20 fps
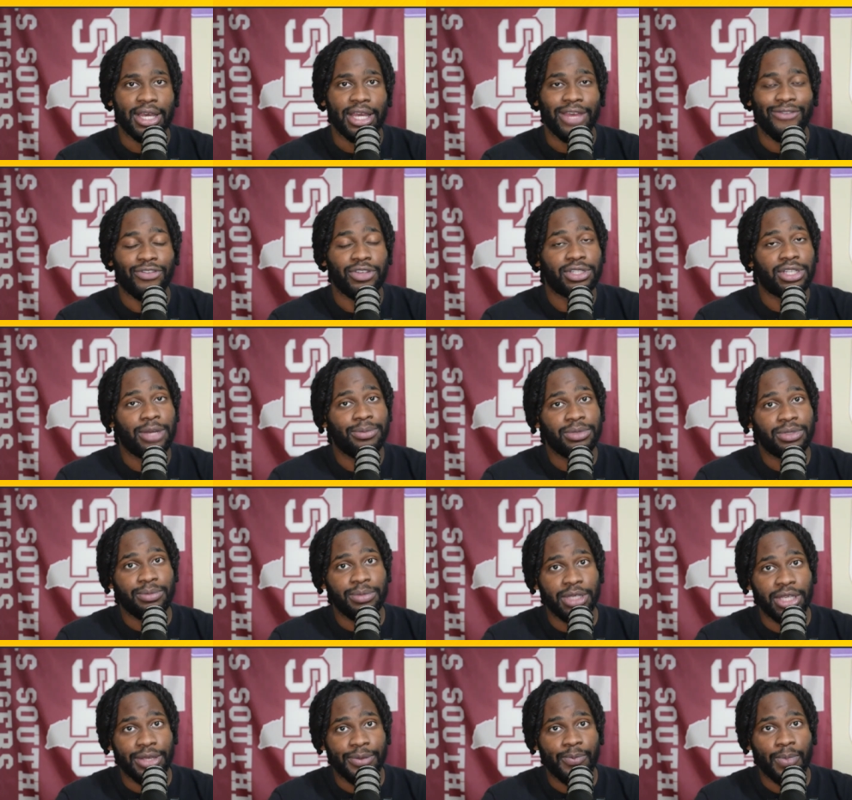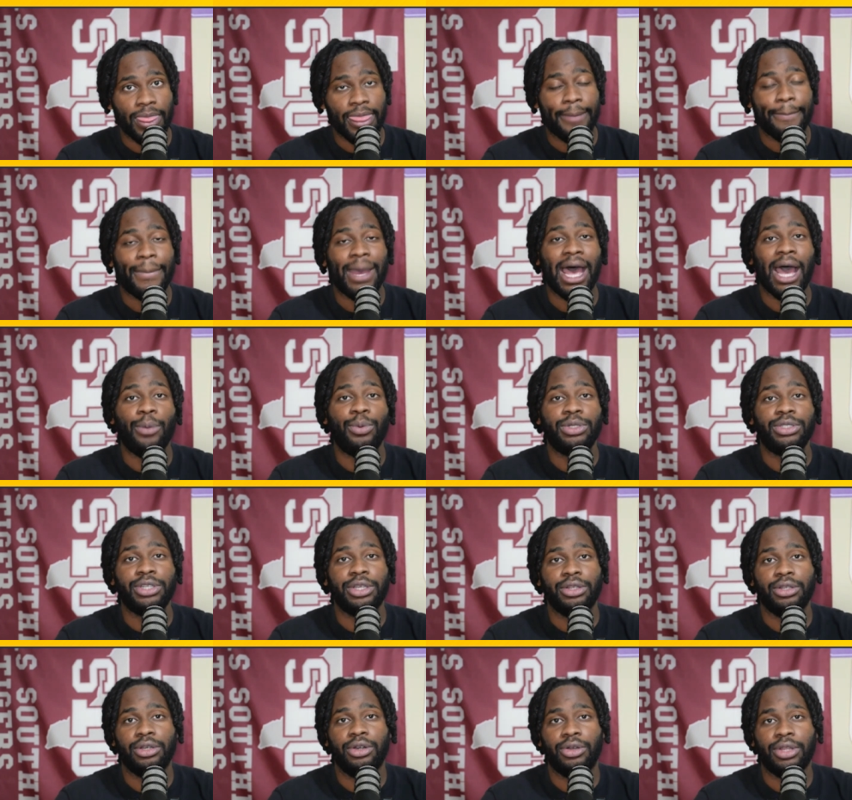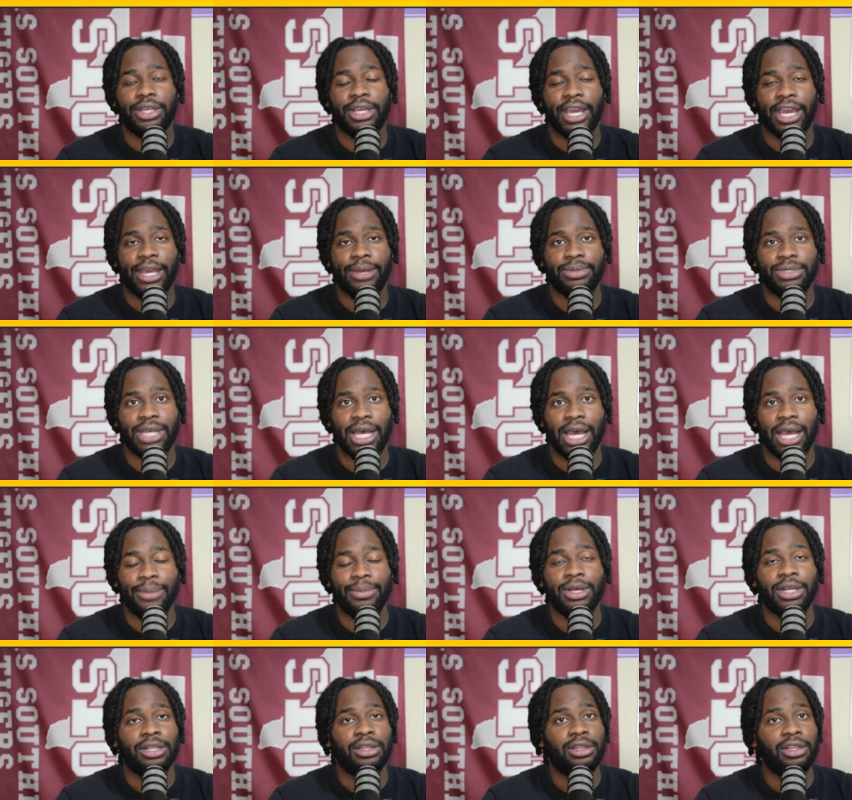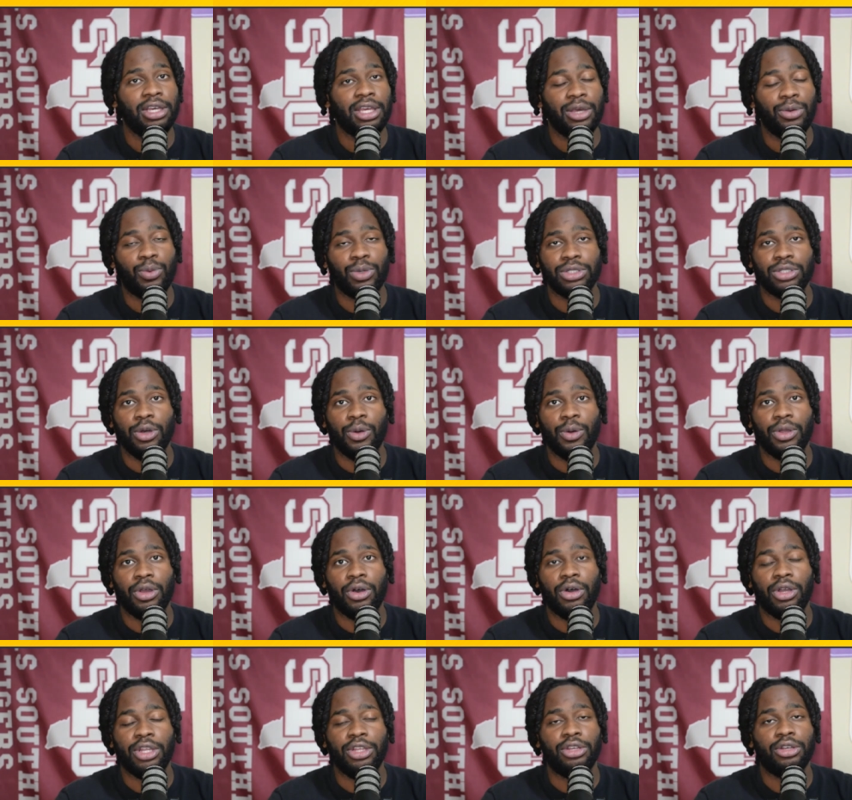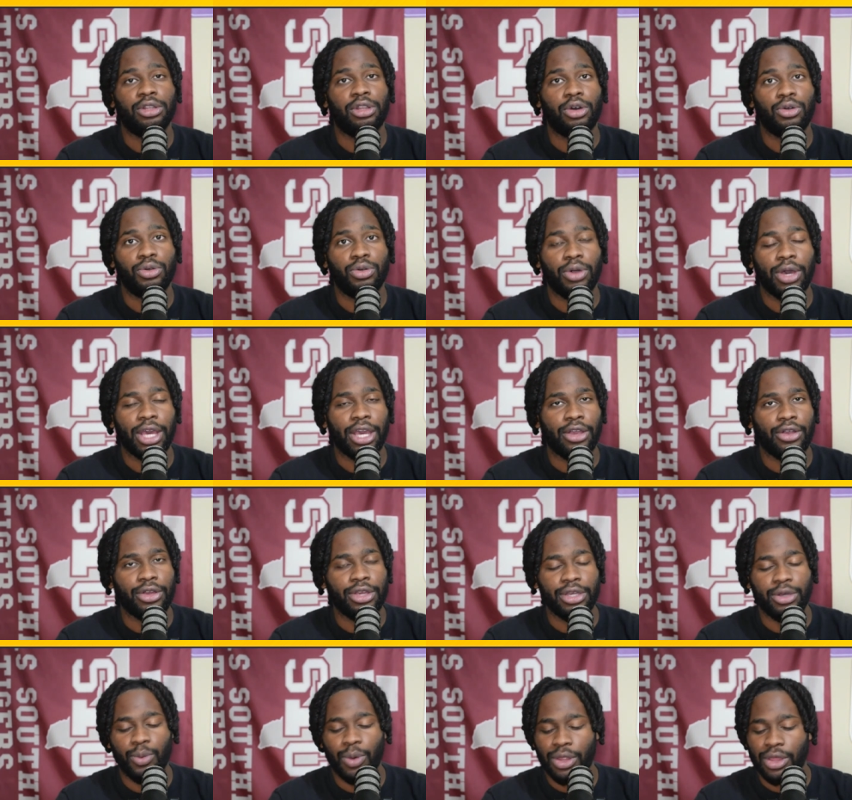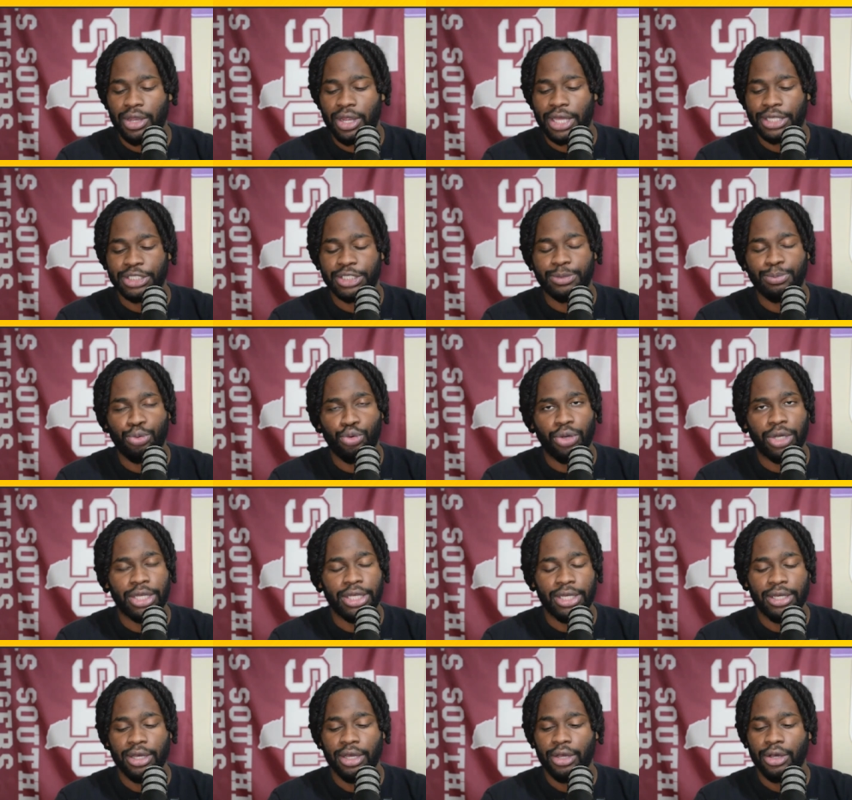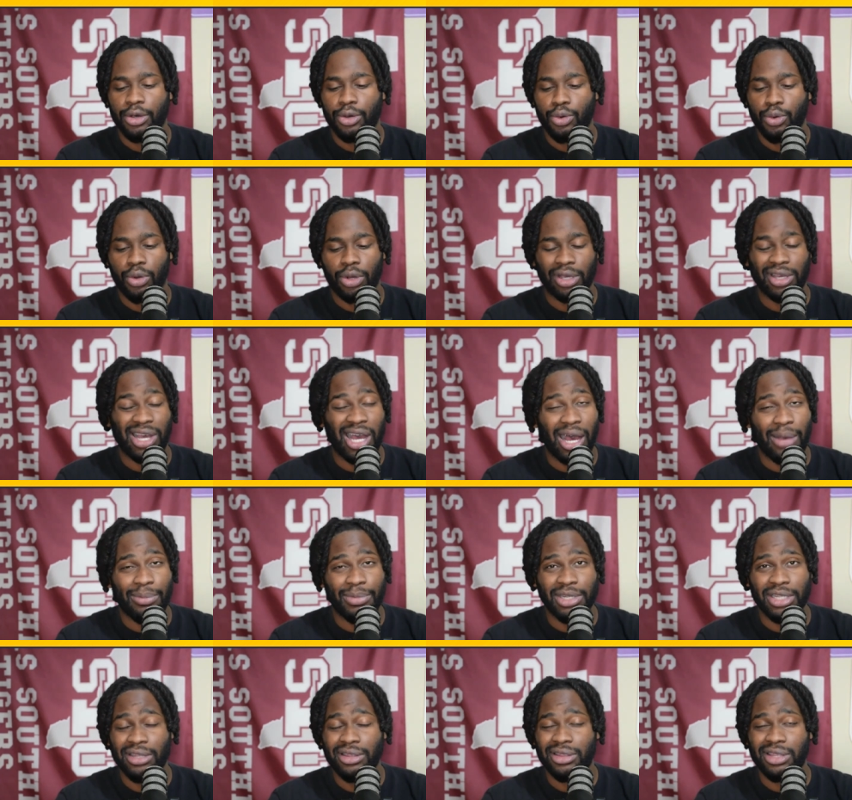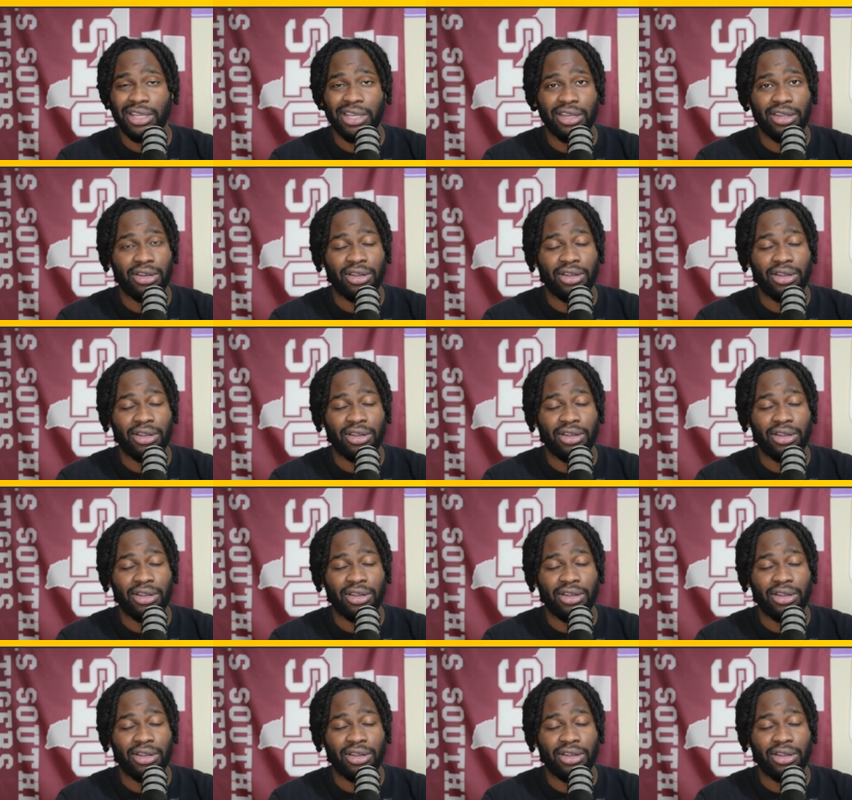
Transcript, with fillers: If it's up to me, I would tell you to go to Game Time. Look at what's going on in your local area, whether that's sporting or comedy, theater,